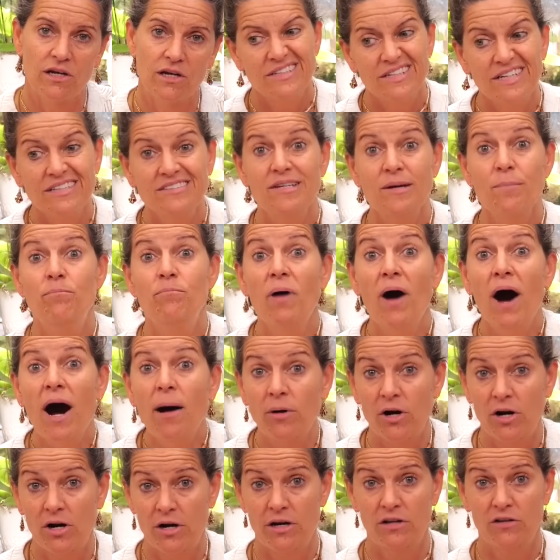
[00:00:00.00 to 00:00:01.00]
That's a
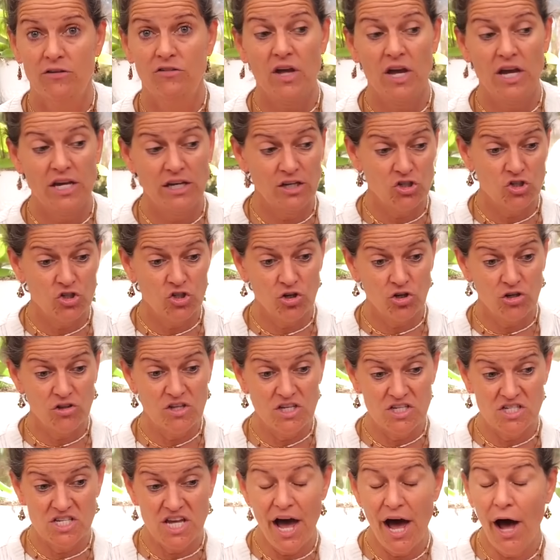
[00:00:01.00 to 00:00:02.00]
bummer. It's like it took
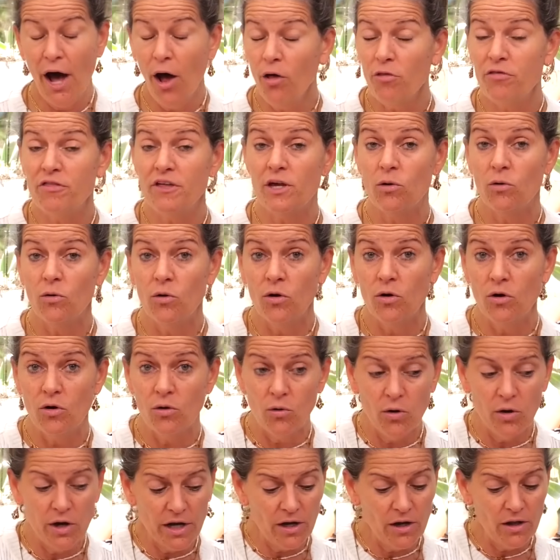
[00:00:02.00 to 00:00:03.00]
this healthy
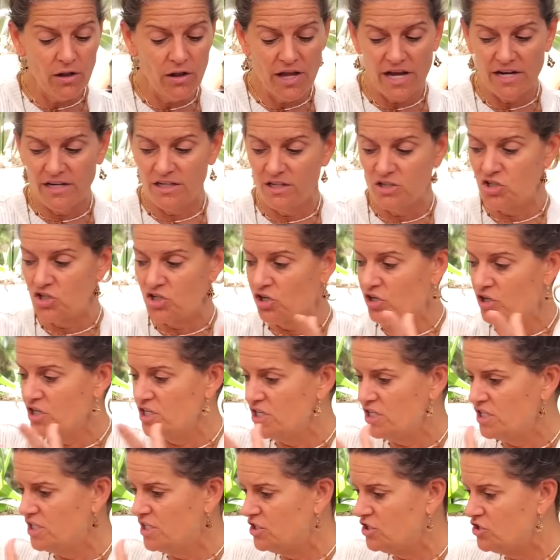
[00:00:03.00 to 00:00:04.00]
oil and it
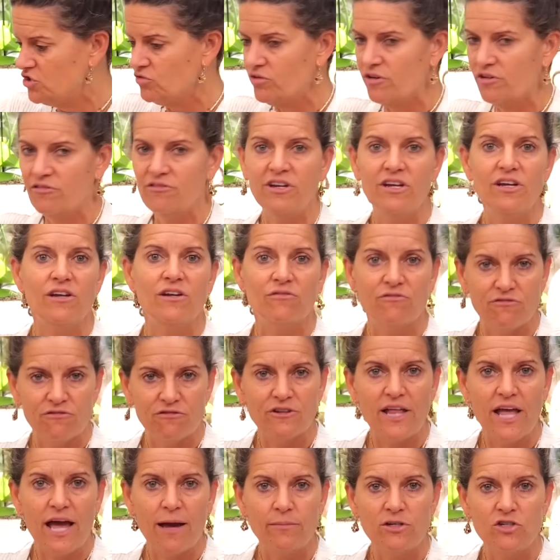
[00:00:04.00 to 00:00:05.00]
turned it into an
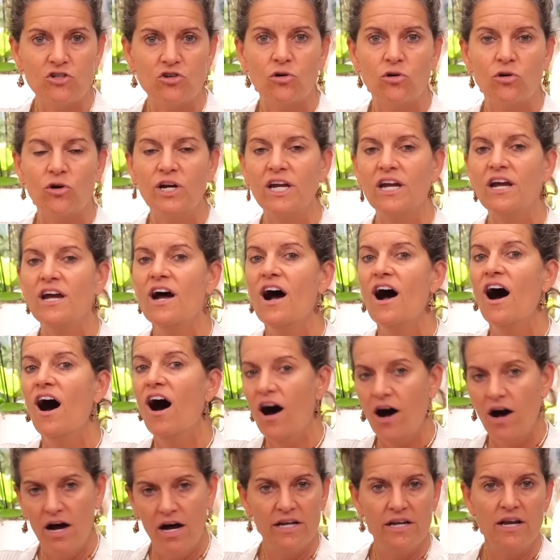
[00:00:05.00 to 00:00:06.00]
inflammatory,
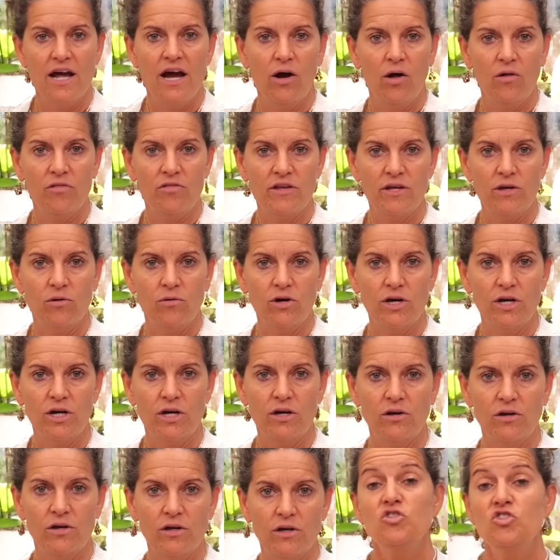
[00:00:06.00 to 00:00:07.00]
unhealthy
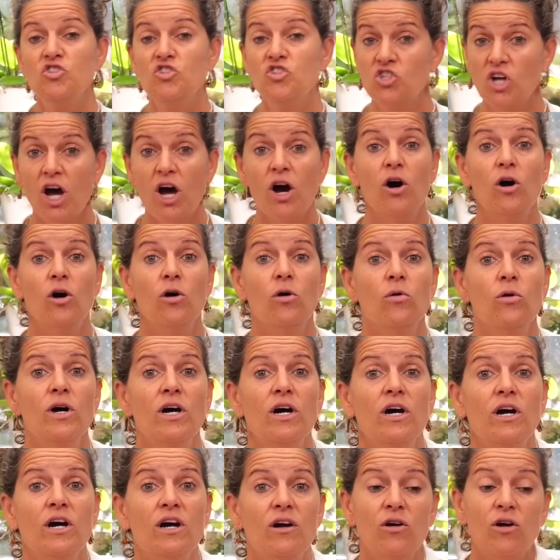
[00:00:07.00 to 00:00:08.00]
oil. So,
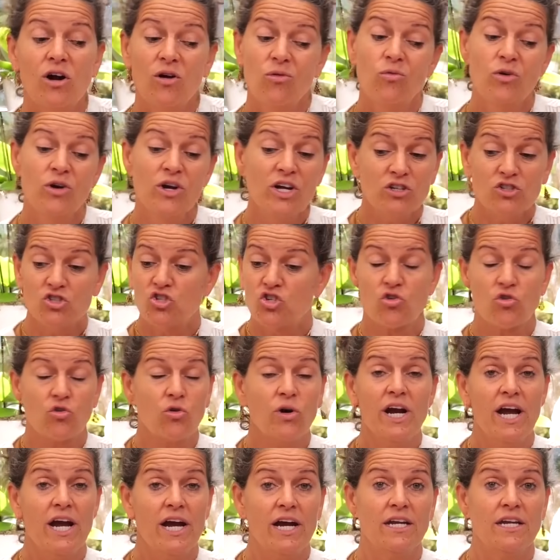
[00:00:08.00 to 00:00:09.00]
a real
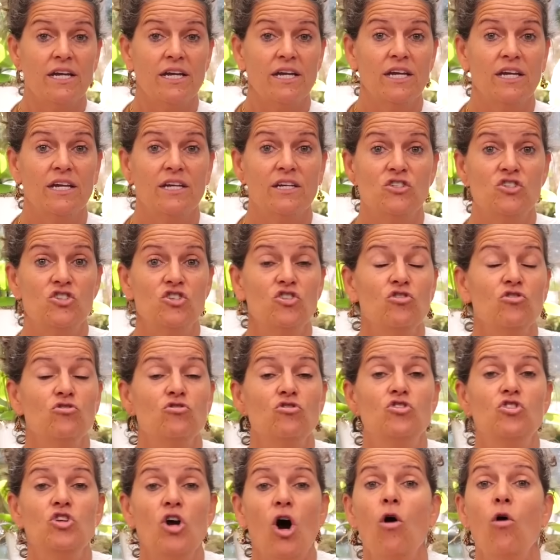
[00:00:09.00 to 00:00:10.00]
trick is you
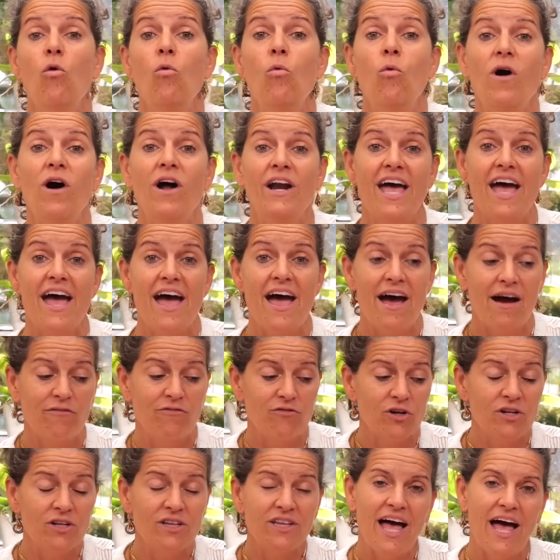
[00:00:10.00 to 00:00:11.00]
don't want to
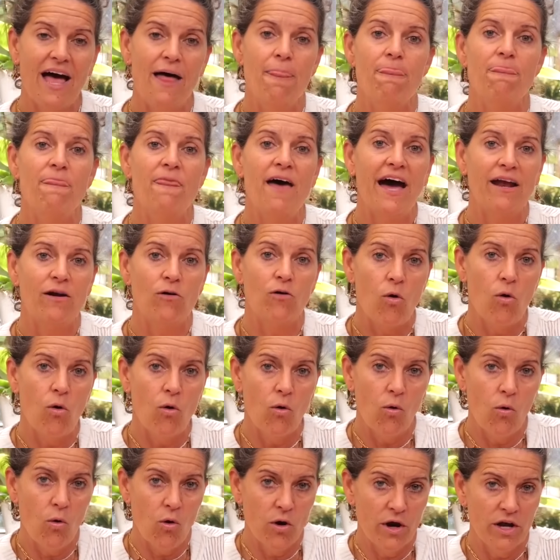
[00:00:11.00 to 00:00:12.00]
ever let that
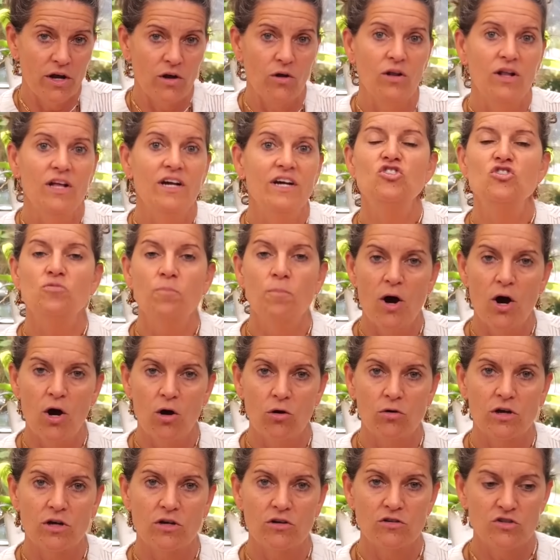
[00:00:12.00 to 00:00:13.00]
oil
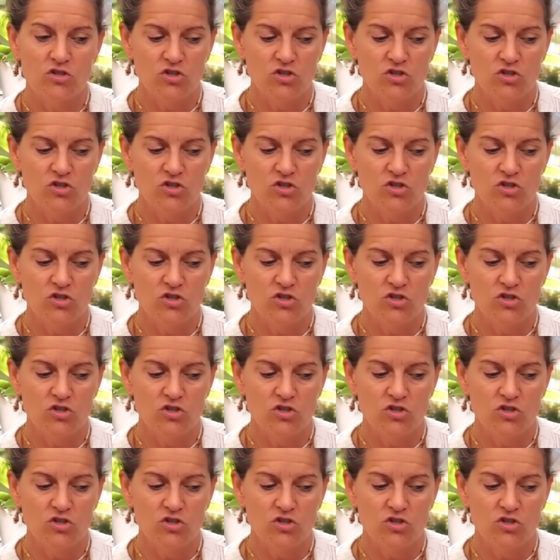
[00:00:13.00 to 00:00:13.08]
smoke.